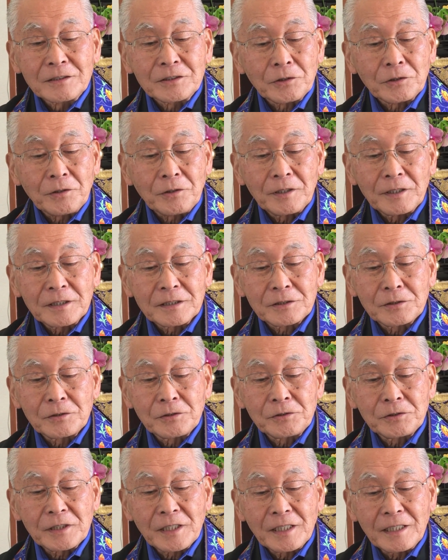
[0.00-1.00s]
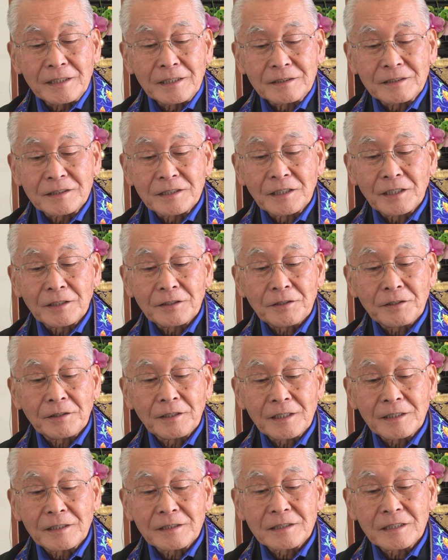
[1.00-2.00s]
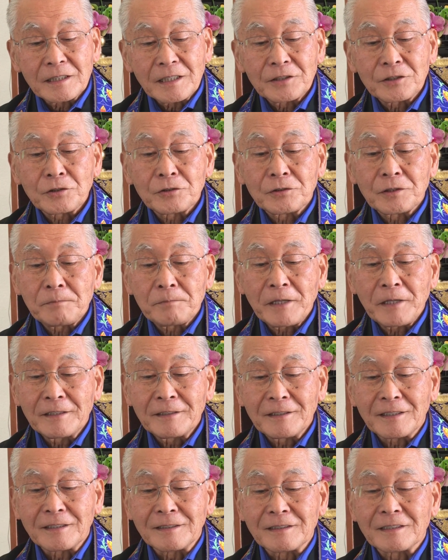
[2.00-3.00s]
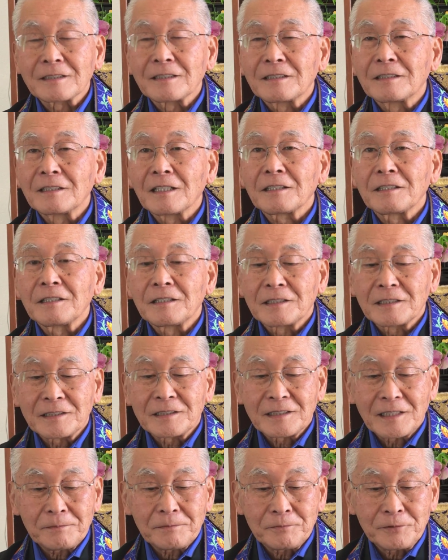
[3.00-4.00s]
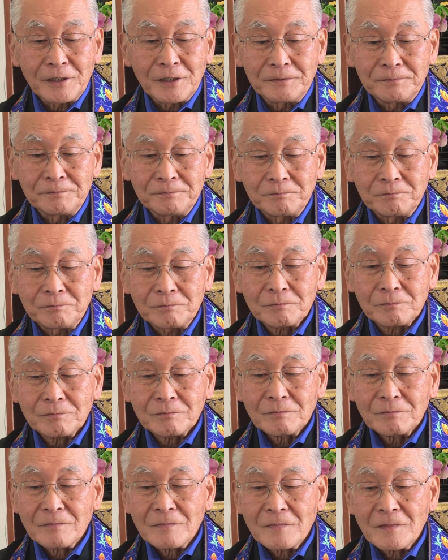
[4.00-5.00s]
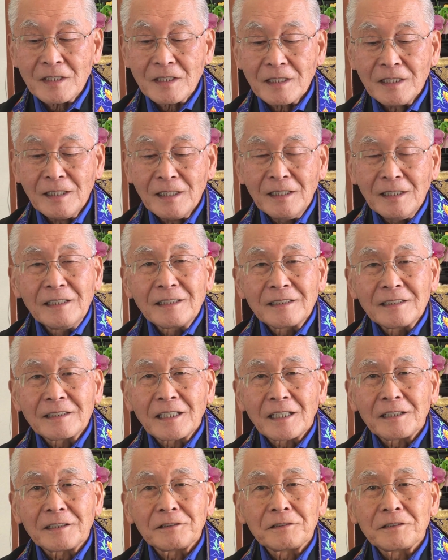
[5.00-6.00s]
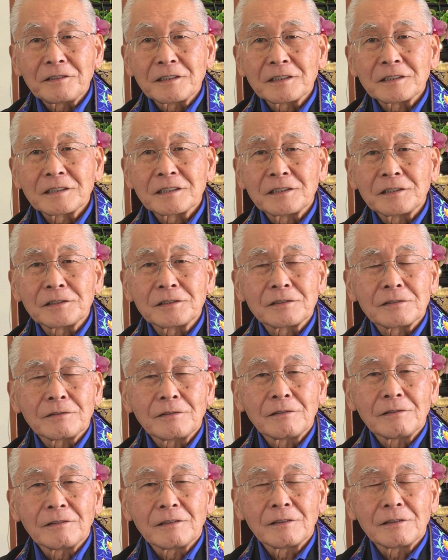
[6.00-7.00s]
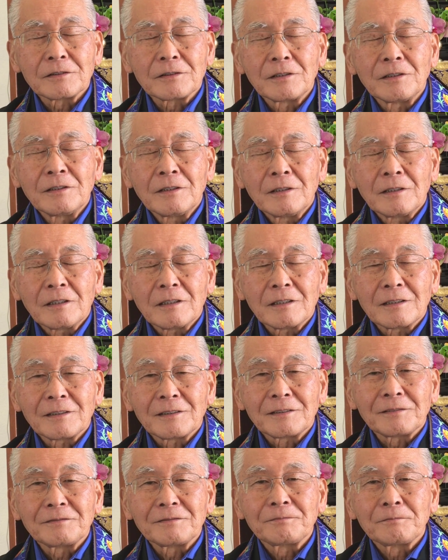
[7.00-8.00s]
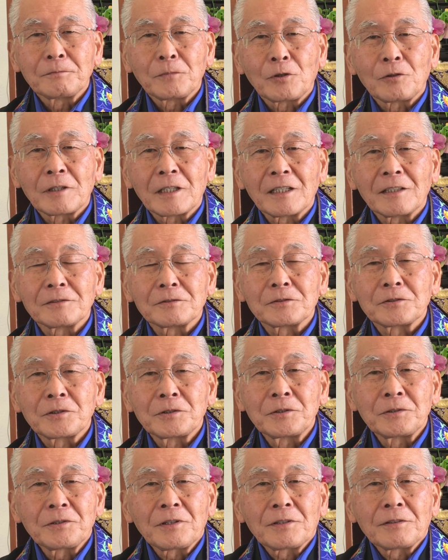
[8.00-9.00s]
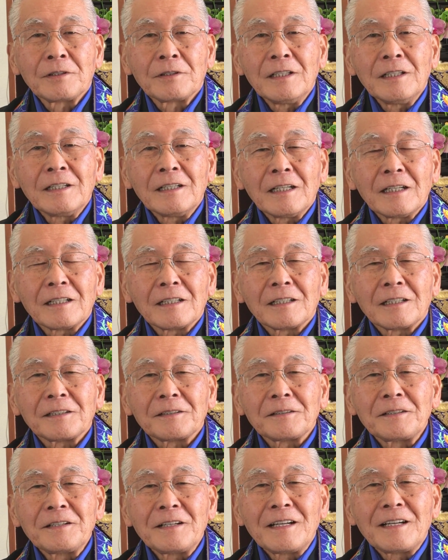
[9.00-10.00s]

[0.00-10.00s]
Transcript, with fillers: So things do change. The other thing is interdependence. Nothing is separate. Now, this is uh, uh, borne out truth uh,